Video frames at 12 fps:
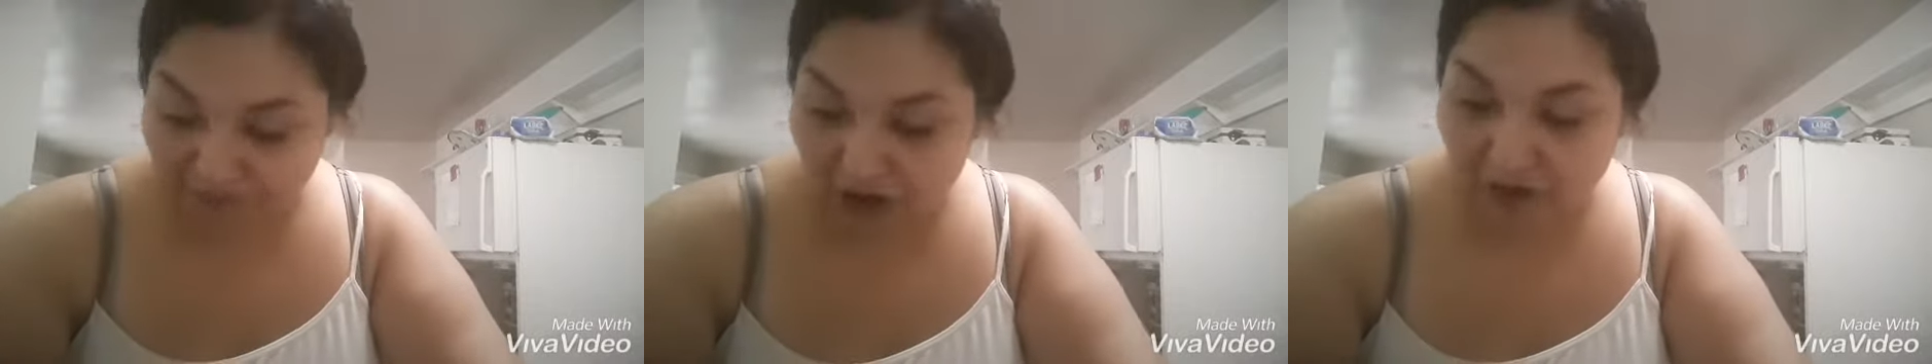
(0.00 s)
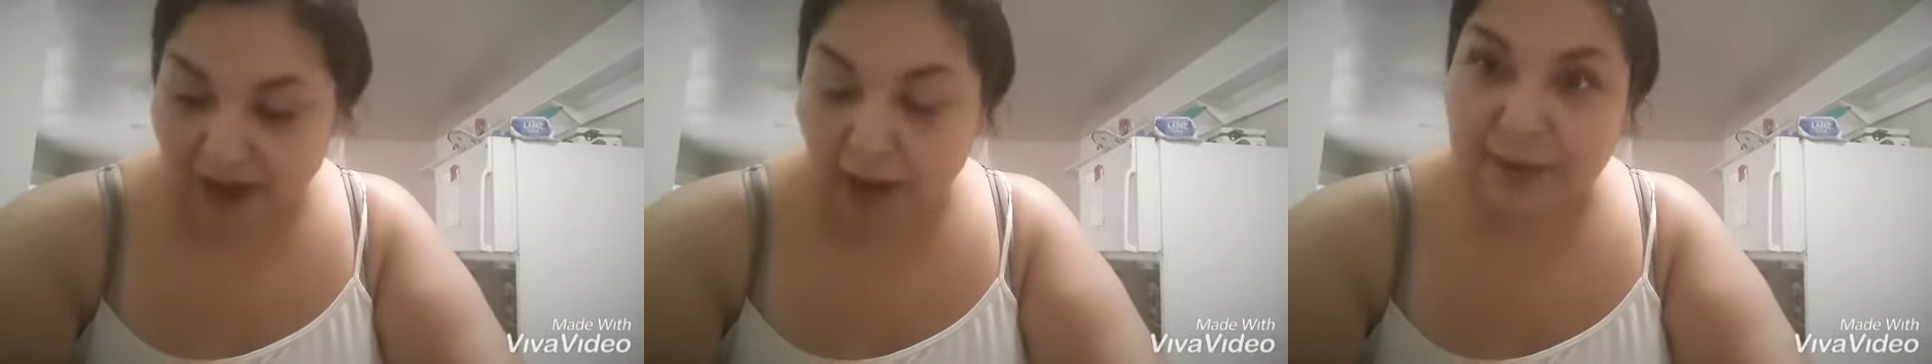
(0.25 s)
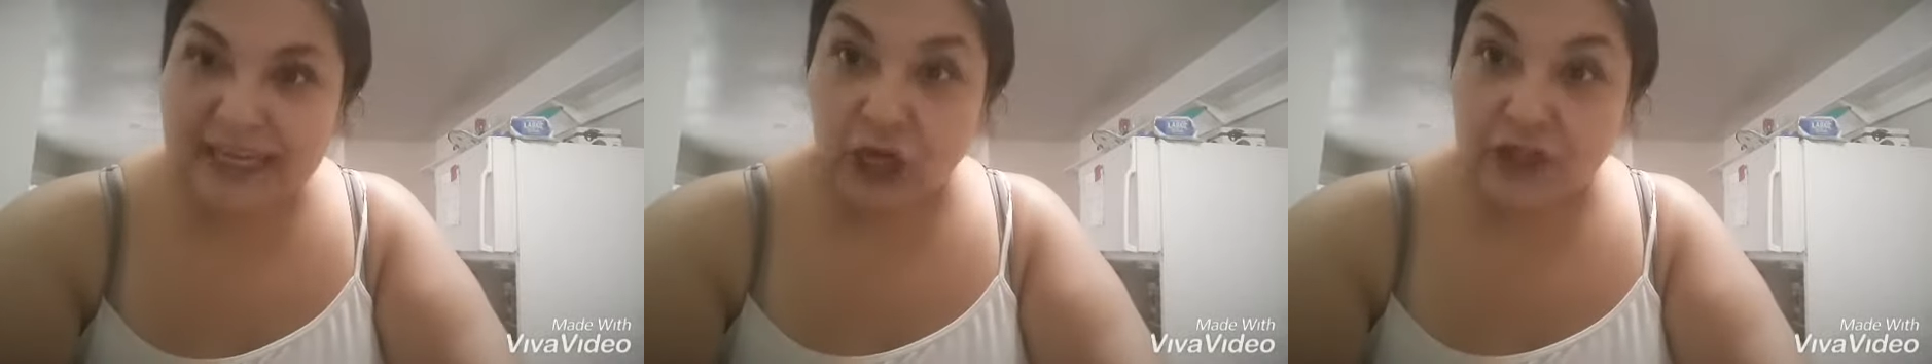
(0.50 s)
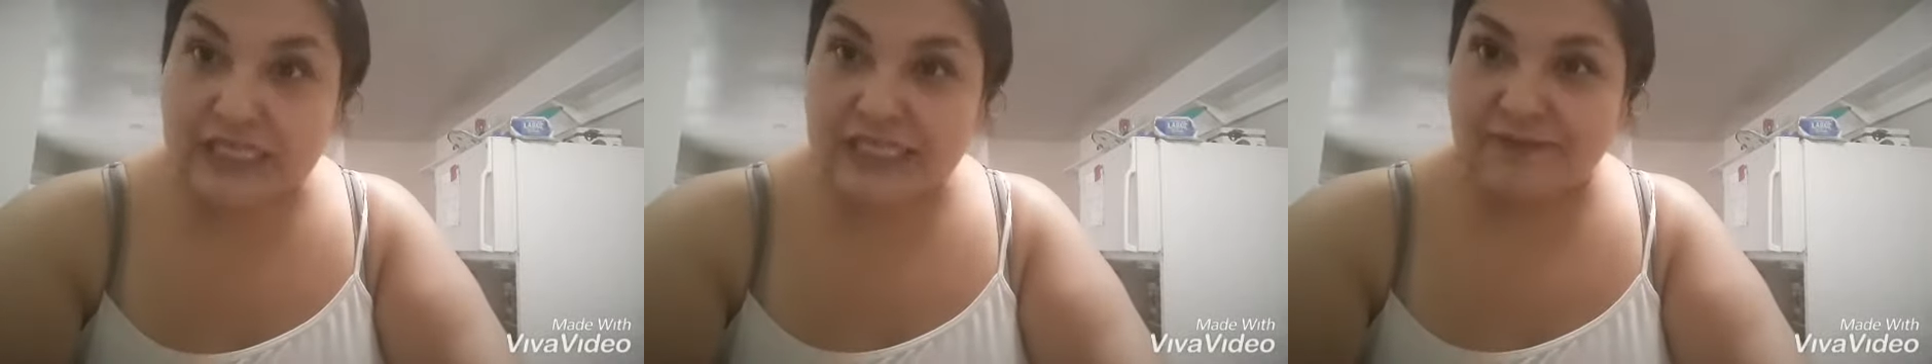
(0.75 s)
All right, I'm gonna get
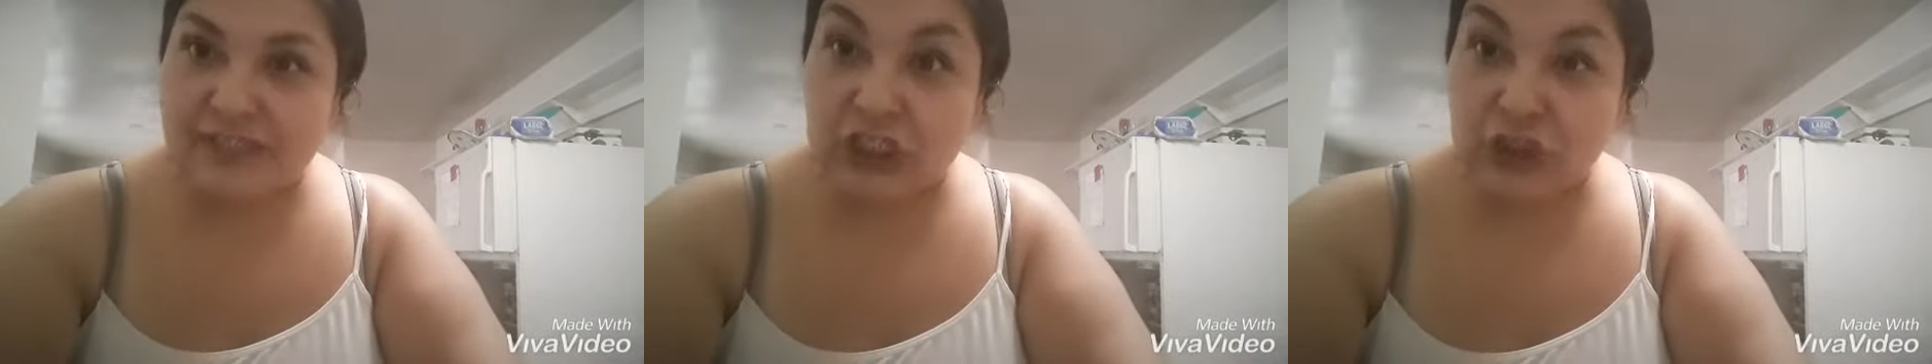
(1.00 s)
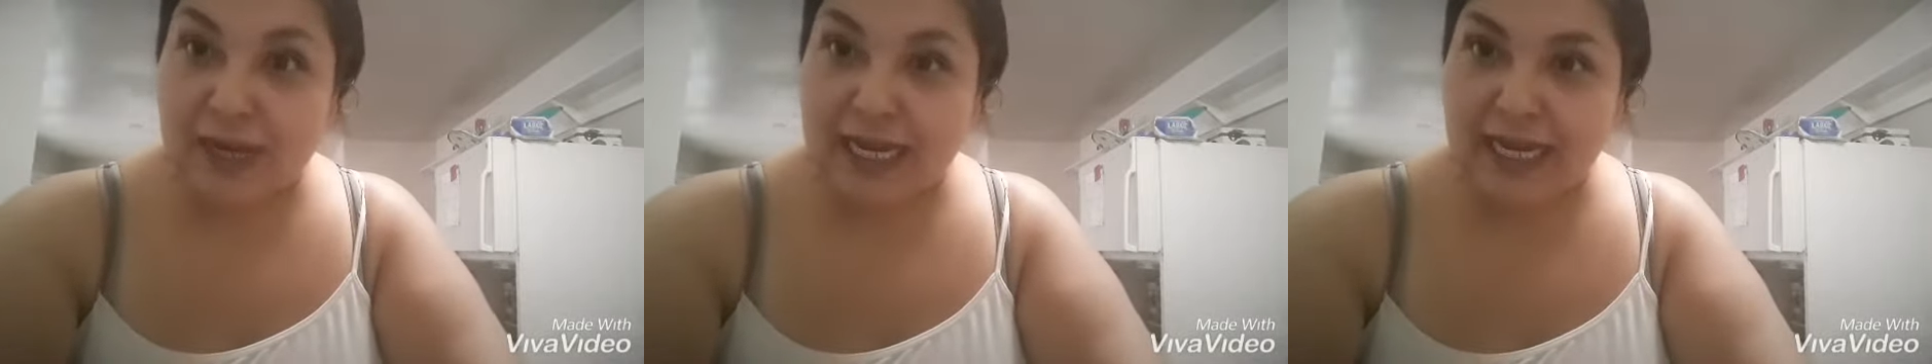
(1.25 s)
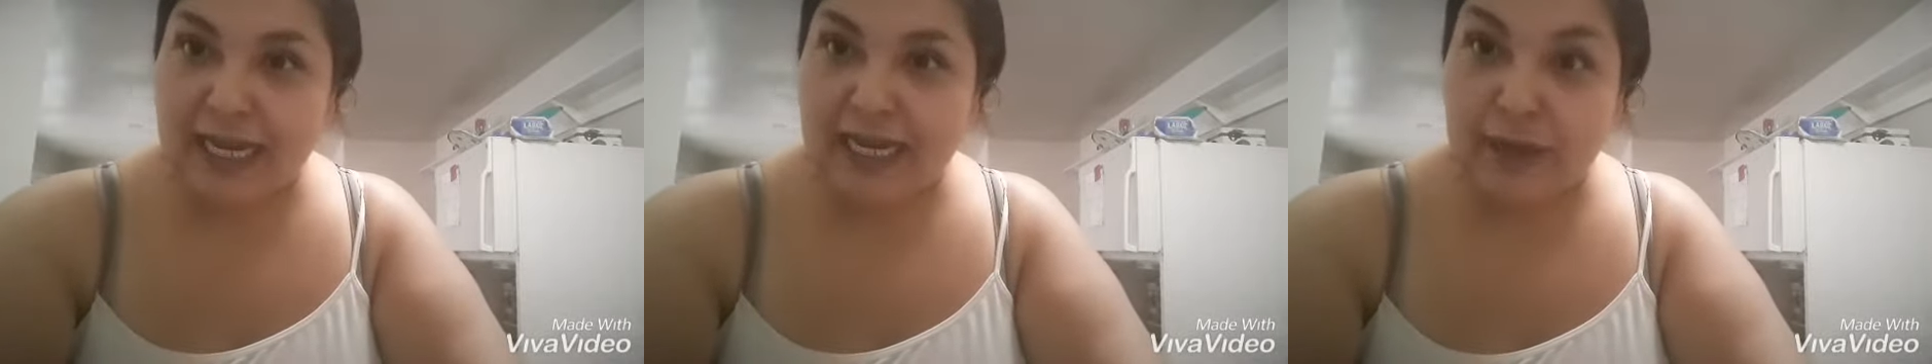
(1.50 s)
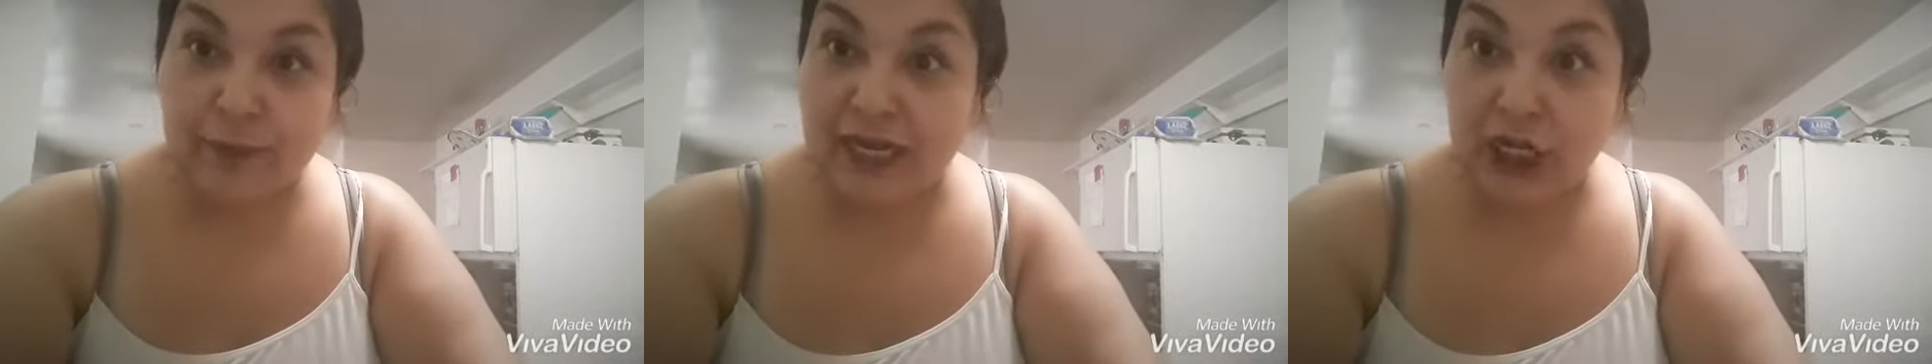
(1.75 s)
all this stuff situated
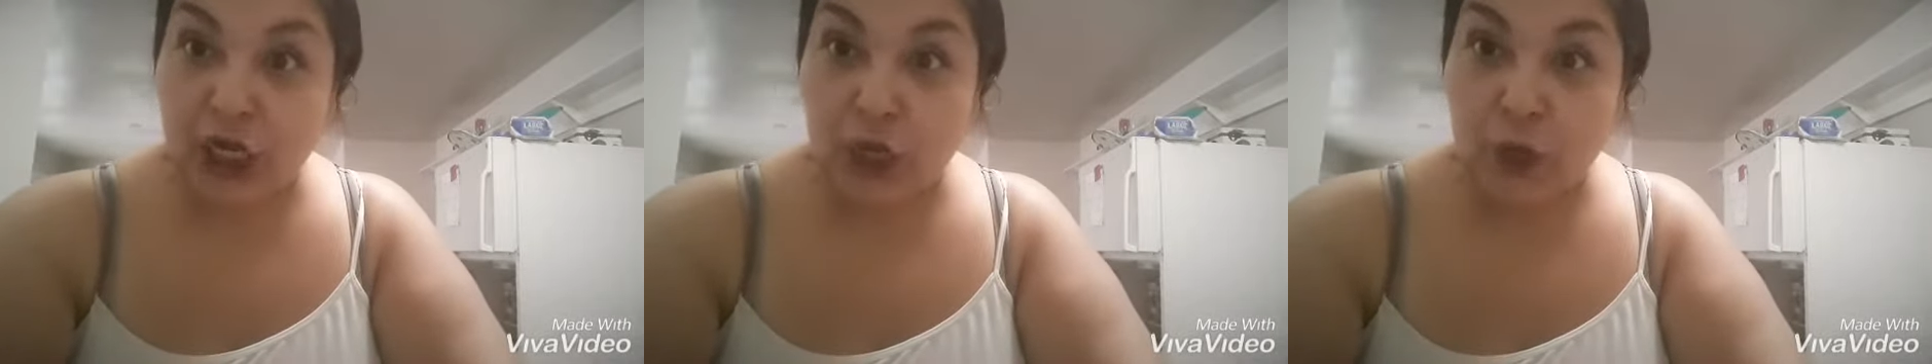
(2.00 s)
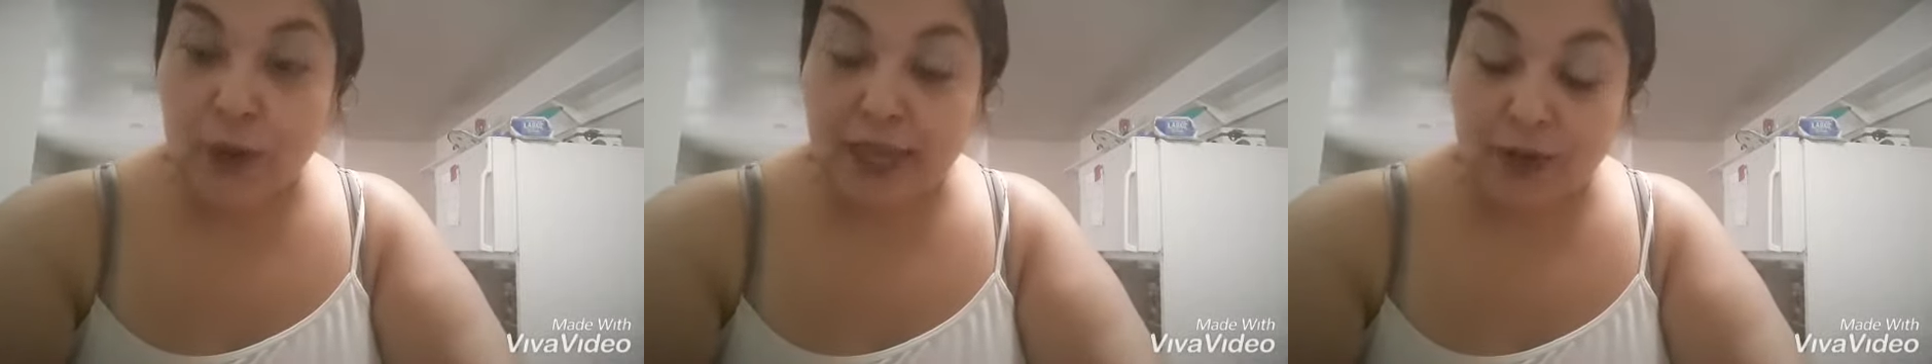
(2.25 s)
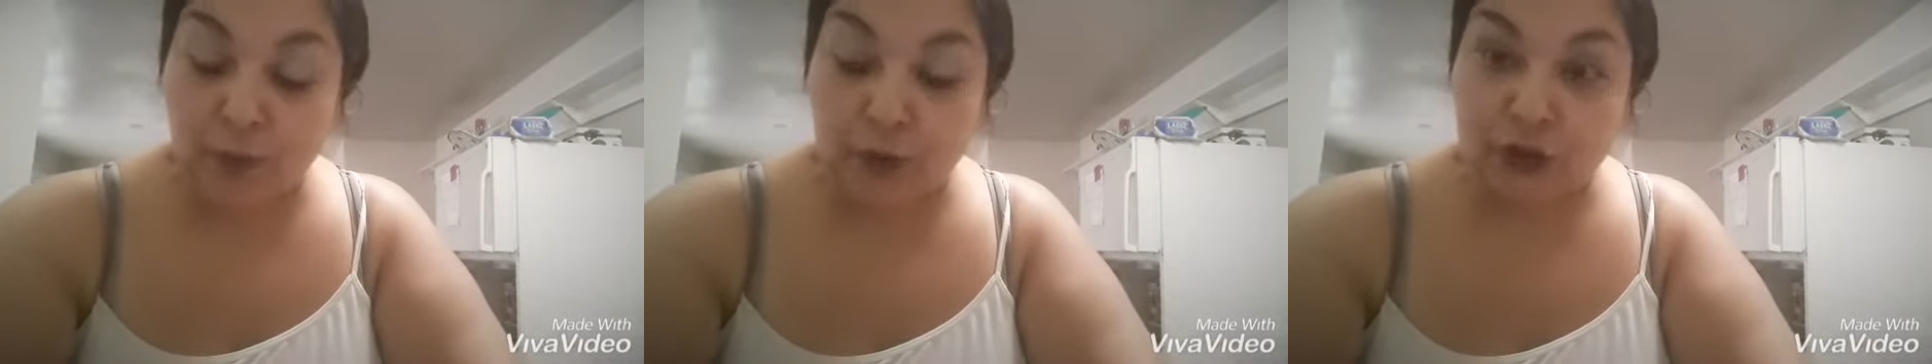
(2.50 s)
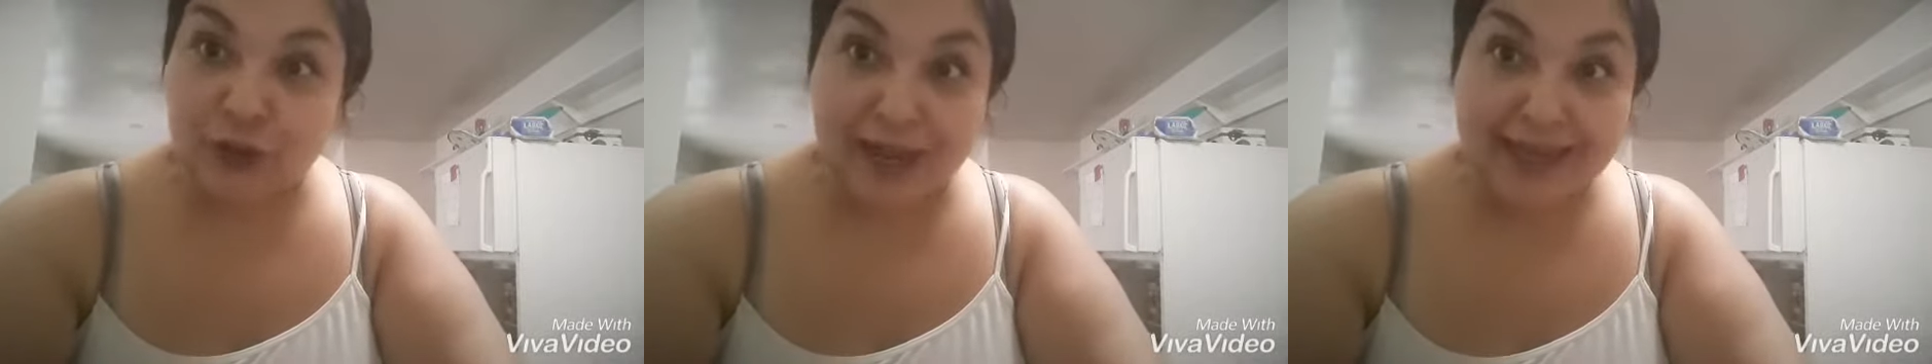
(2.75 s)
and ready to go, and we'll
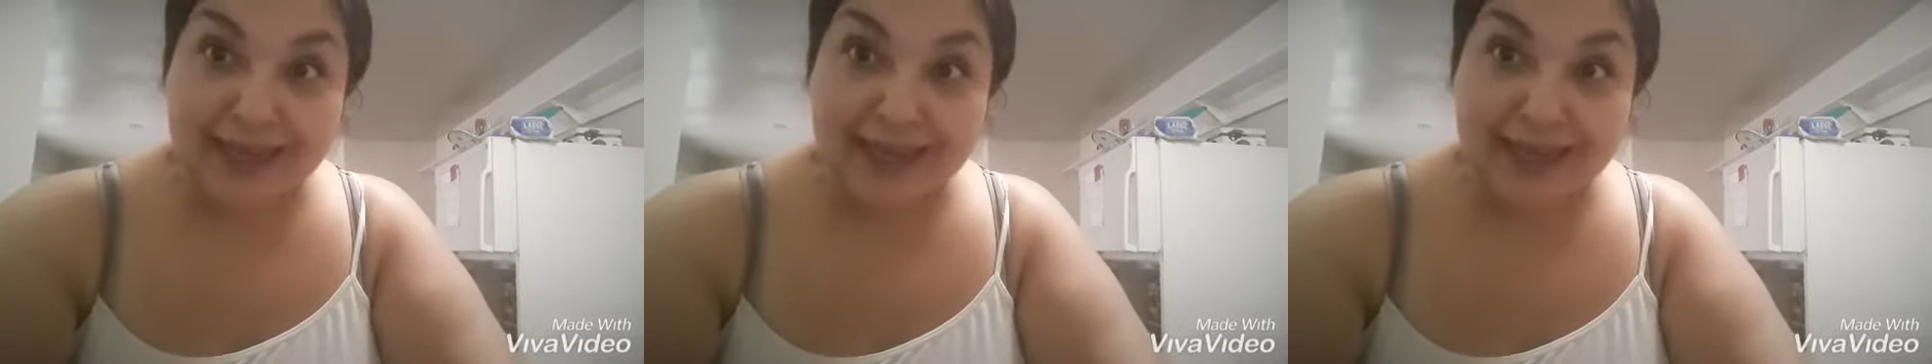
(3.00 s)
try